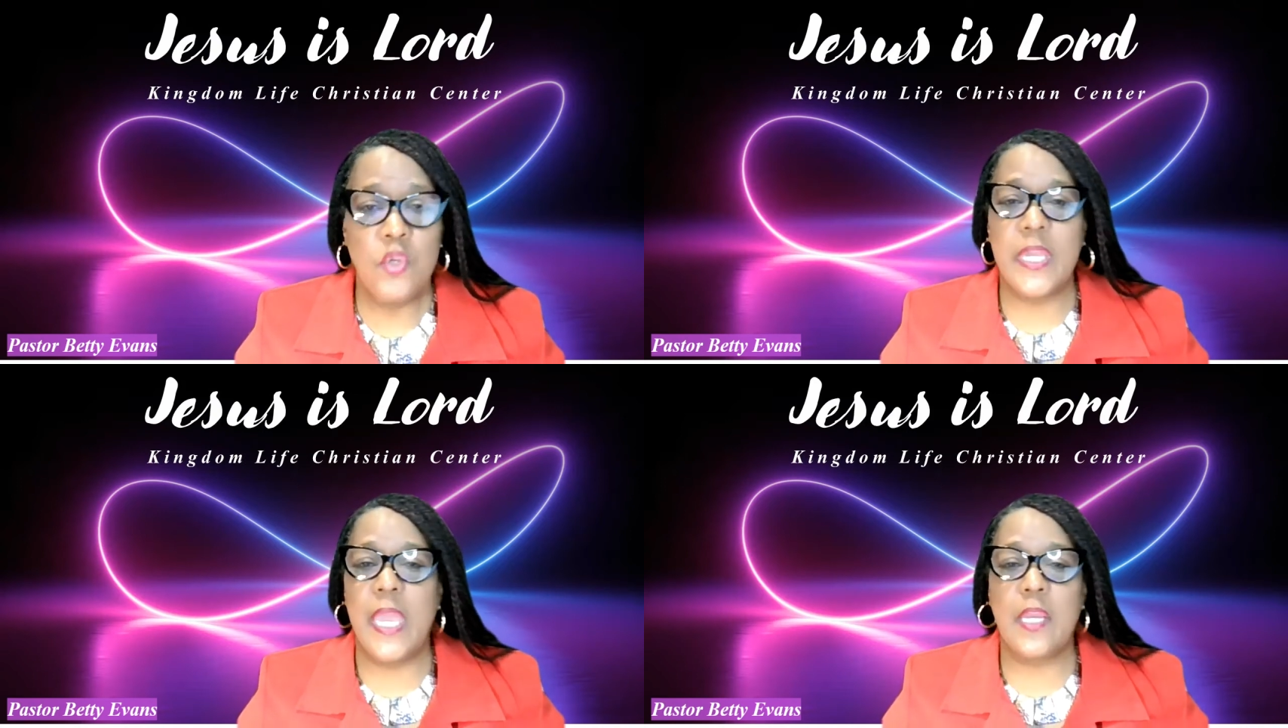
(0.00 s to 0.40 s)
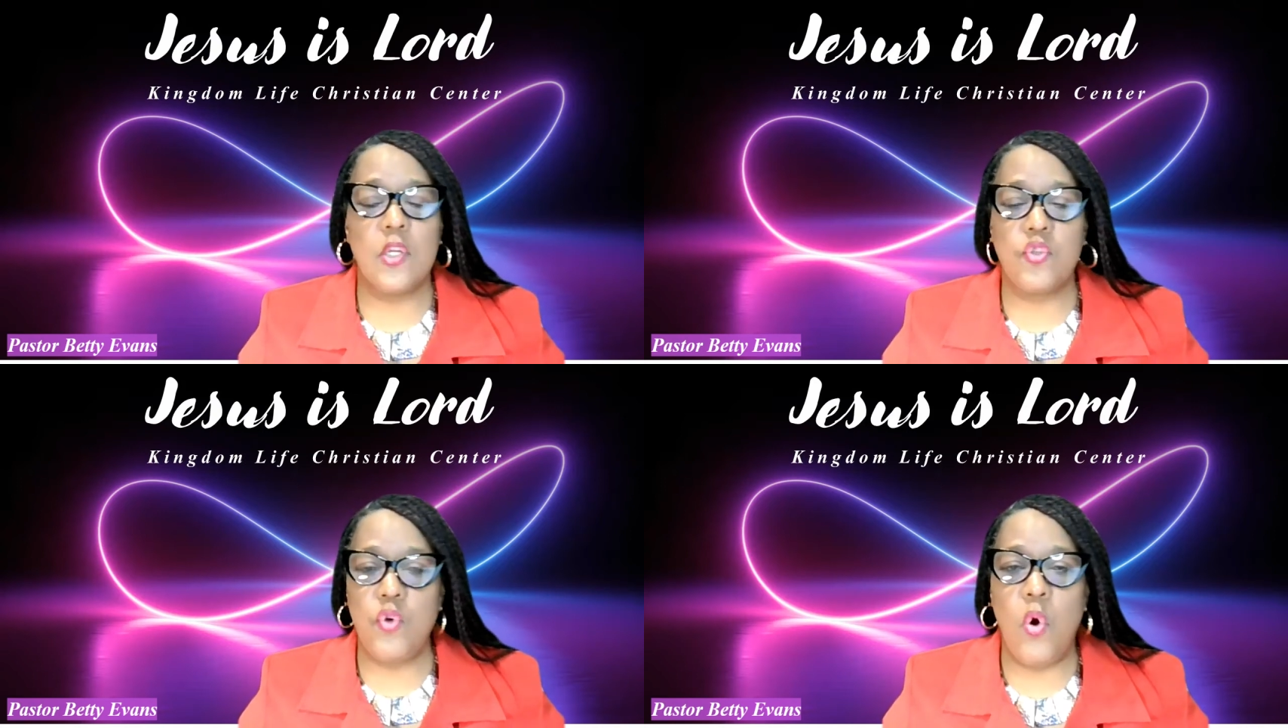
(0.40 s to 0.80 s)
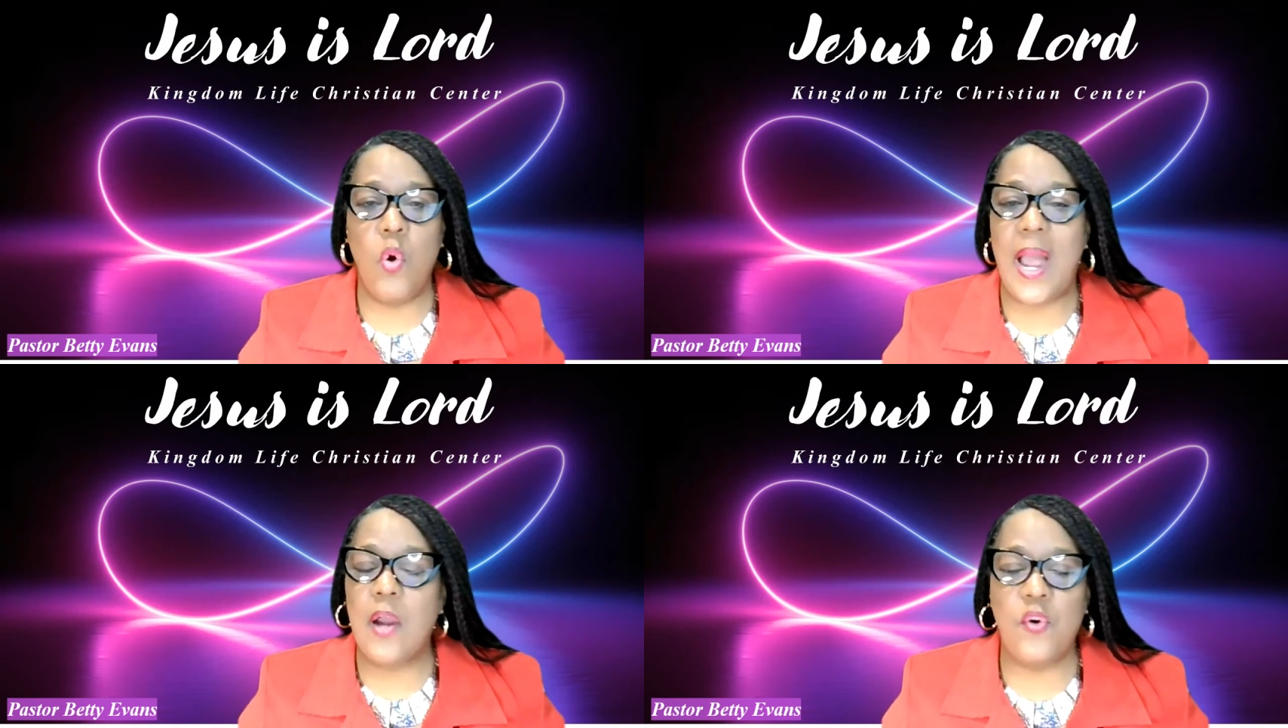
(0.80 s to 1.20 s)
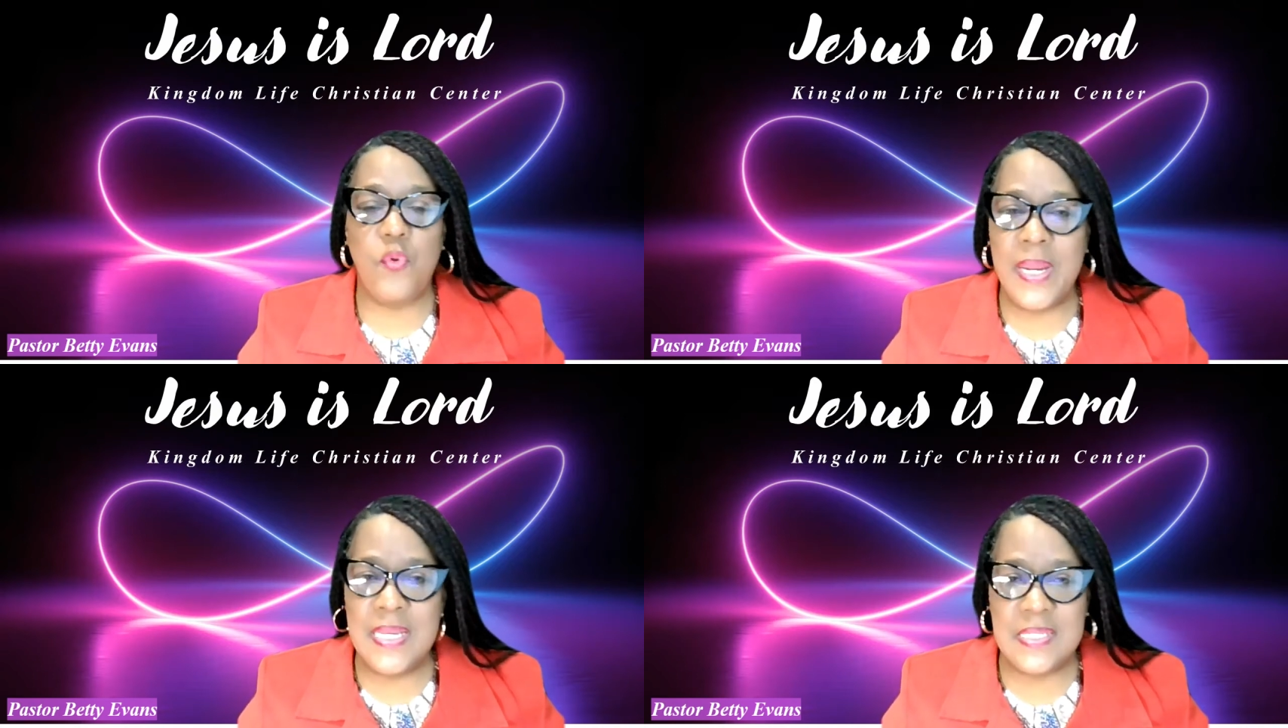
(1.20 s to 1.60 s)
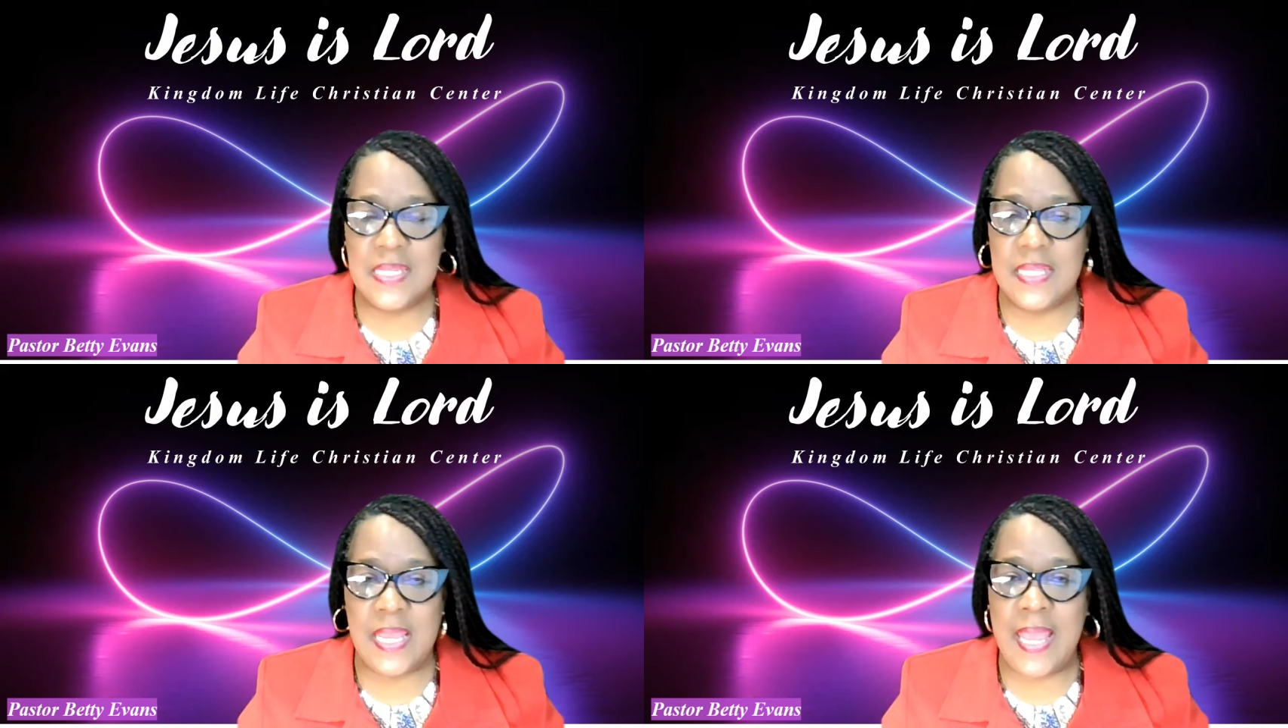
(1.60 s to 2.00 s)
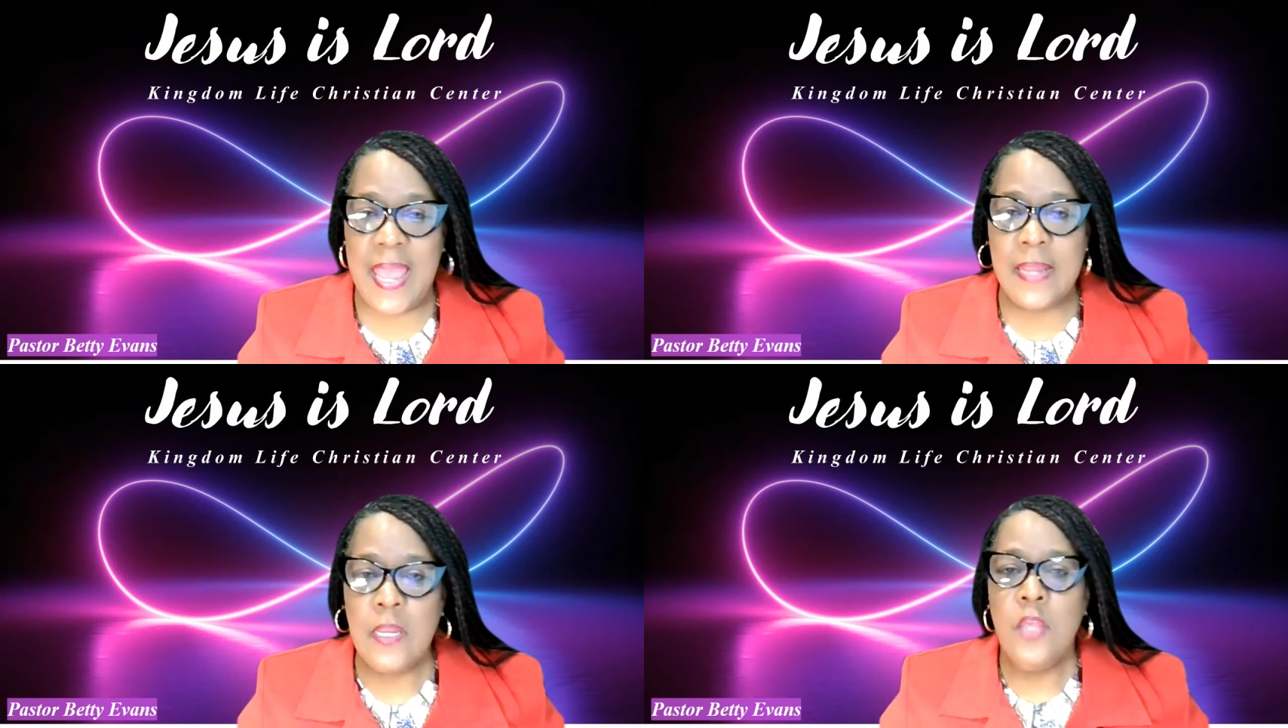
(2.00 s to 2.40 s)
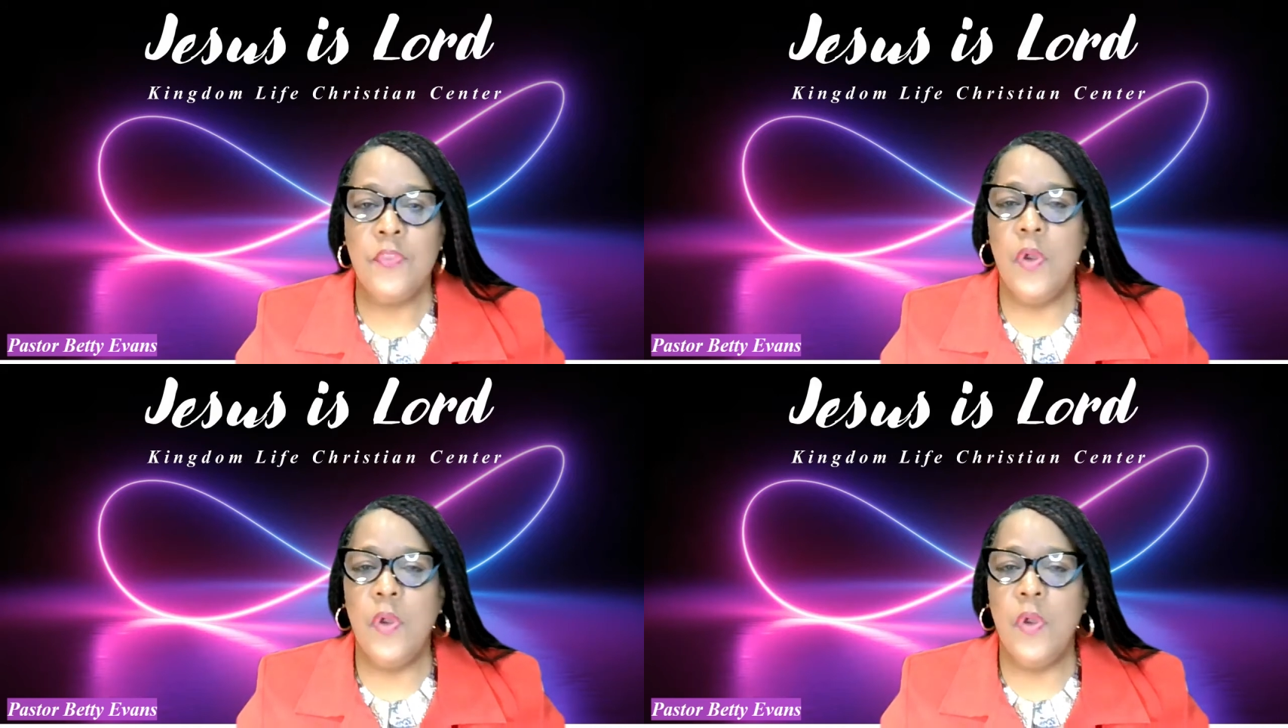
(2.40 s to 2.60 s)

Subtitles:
You can't control how crazy they act.